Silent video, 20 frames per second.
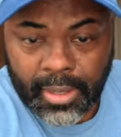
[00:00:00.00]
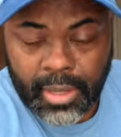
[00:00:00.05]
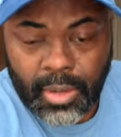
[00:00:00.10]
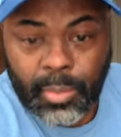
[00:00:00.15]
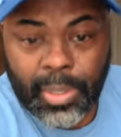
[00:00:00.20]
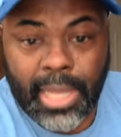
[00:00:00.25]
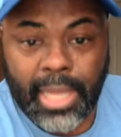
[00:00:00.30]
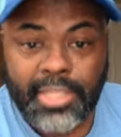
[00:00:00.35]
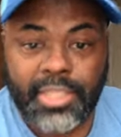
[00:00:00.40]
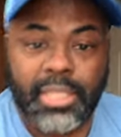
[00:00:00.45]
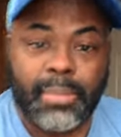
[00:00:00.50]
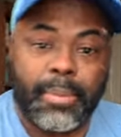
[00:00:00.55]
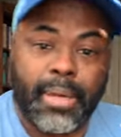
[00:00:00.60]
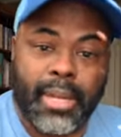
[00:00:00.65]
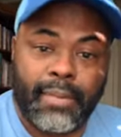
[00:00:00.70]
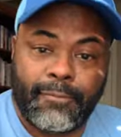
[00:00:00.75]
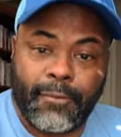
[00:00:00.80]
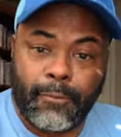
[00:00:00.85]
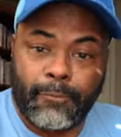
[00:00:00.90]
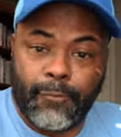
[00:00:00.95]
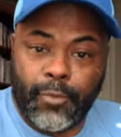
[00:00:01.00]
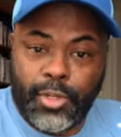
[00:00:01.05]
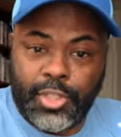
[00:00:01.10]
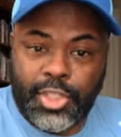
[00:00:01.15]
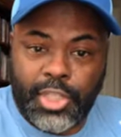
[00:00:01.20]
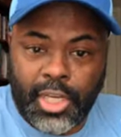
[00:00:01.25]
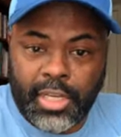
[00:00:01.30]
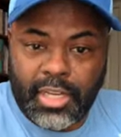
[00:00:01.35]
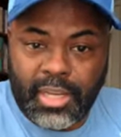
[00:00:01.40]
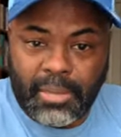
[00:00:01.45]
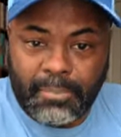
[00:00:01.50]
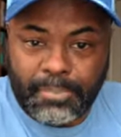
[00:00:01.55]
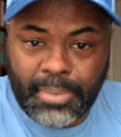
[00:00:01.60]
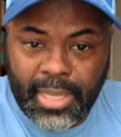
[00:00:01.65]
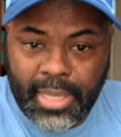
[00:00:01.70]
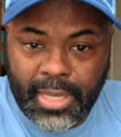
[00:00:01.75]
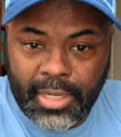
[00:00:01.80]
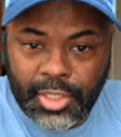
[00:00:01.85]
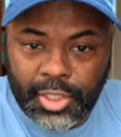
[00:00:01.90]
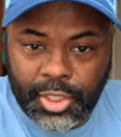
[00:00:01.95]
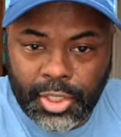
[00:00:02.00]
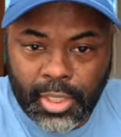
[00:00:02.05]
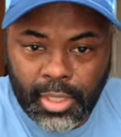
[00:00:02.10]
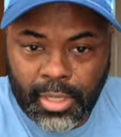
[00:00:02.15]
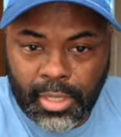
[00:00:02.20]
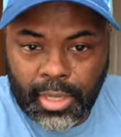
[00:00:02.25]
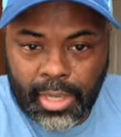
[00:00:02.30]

We got somebody from Virginia Beach.